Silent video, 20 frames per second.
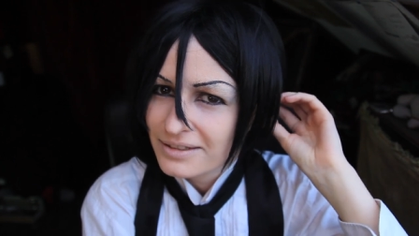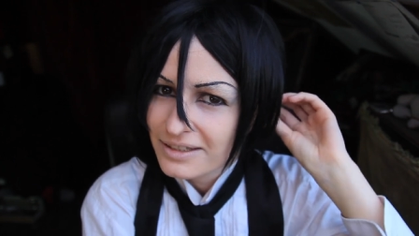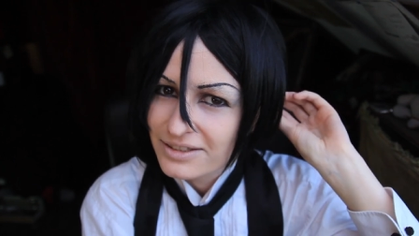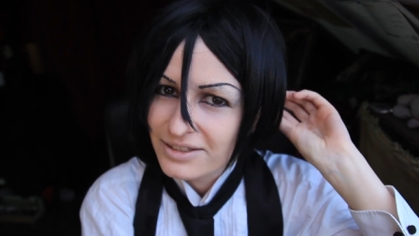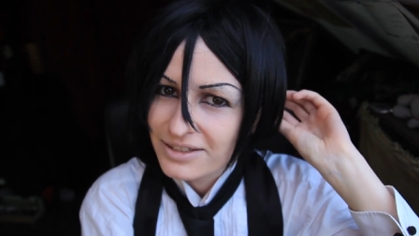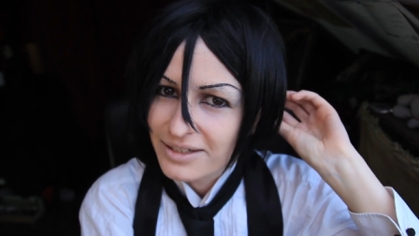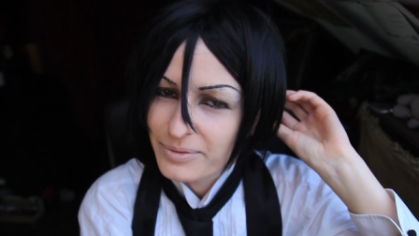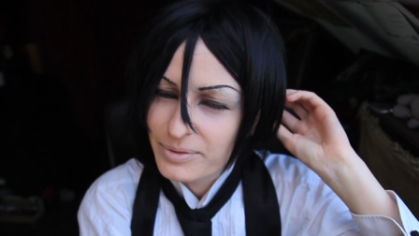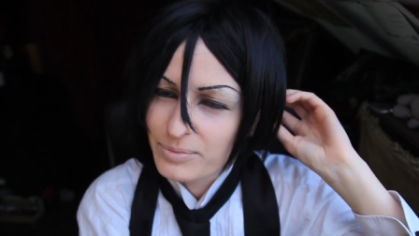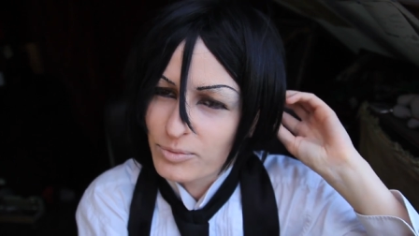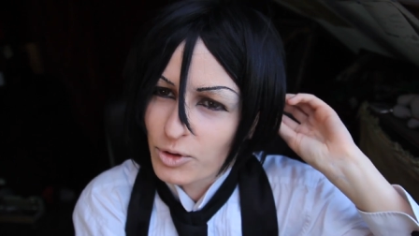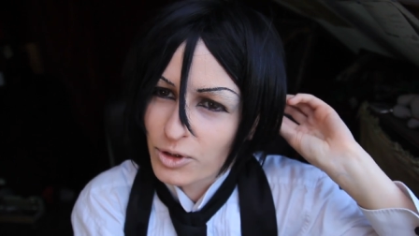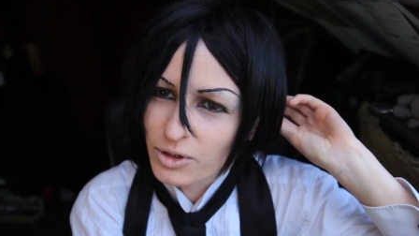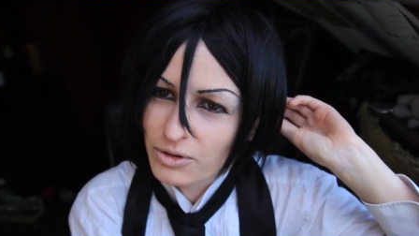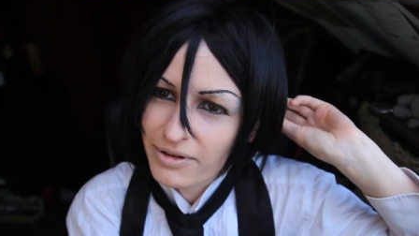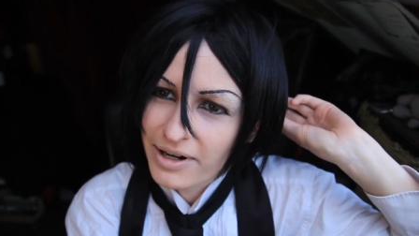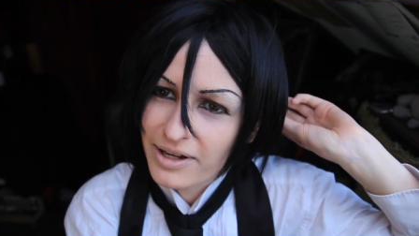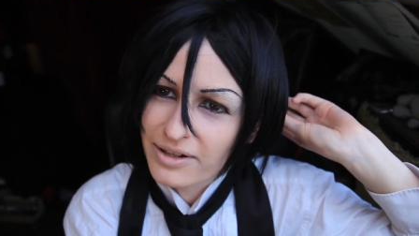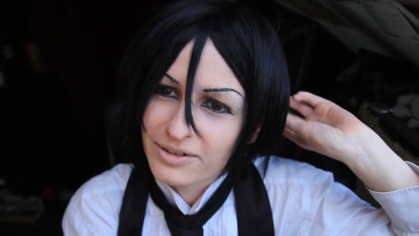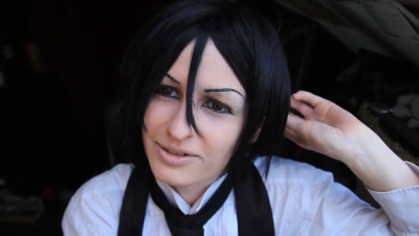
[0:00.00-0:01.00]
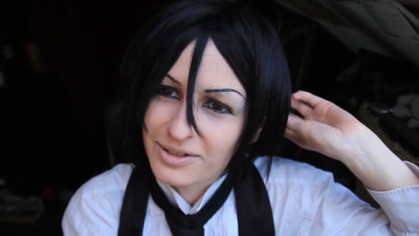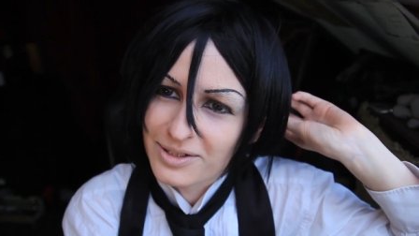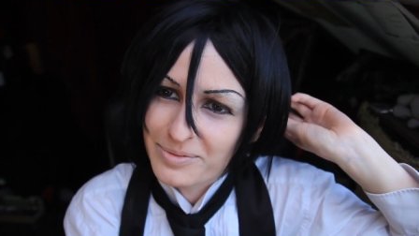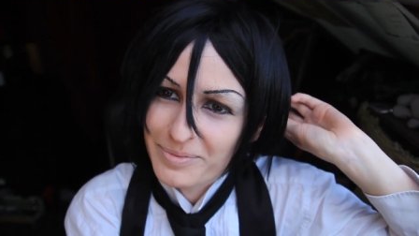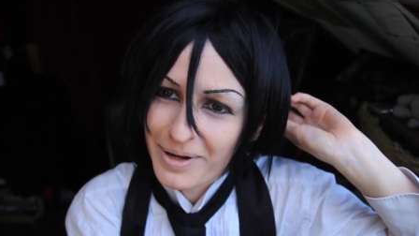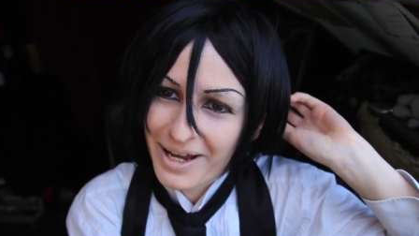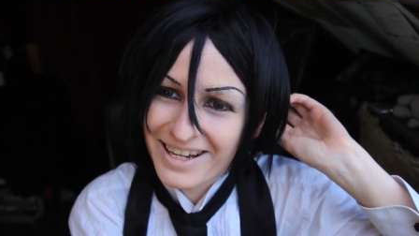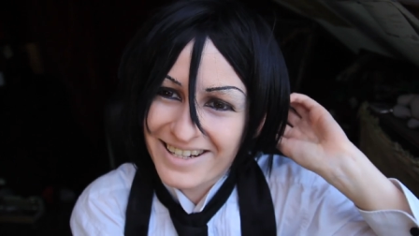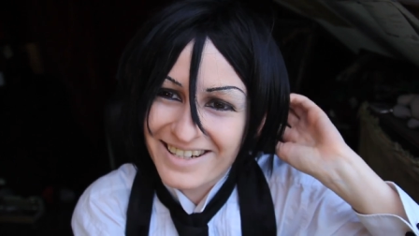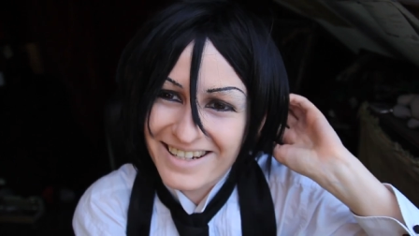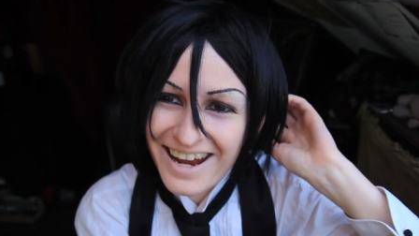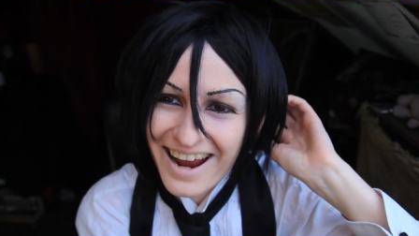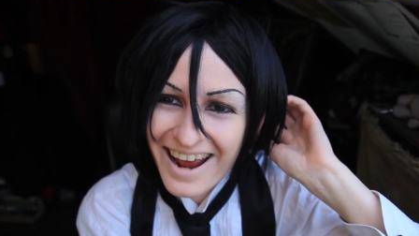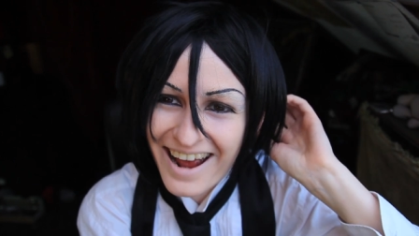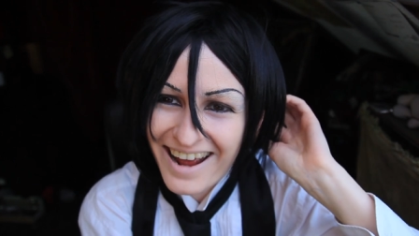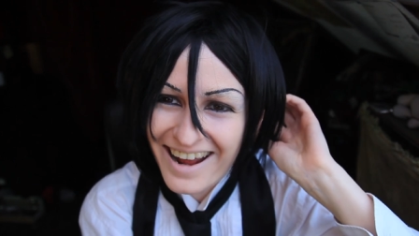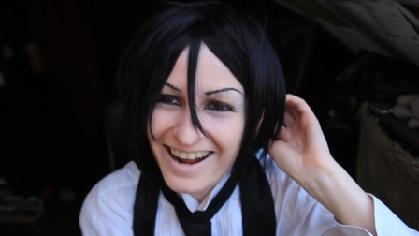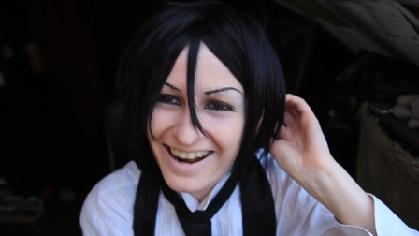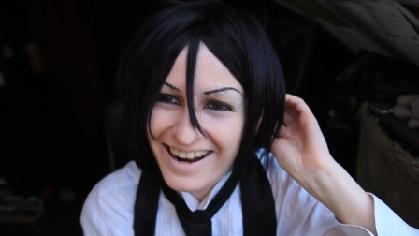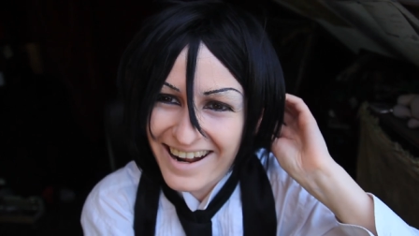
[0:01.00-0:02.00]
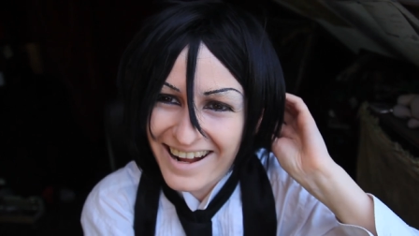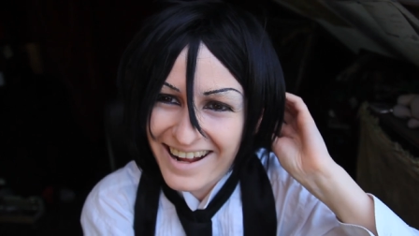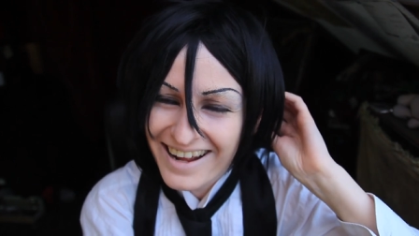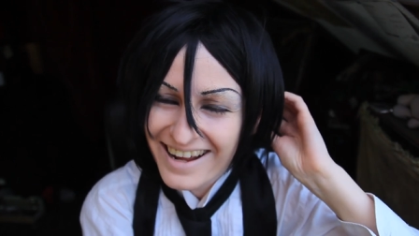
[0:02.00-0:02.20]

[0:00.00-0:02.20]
So that was more Grell than Sebastian.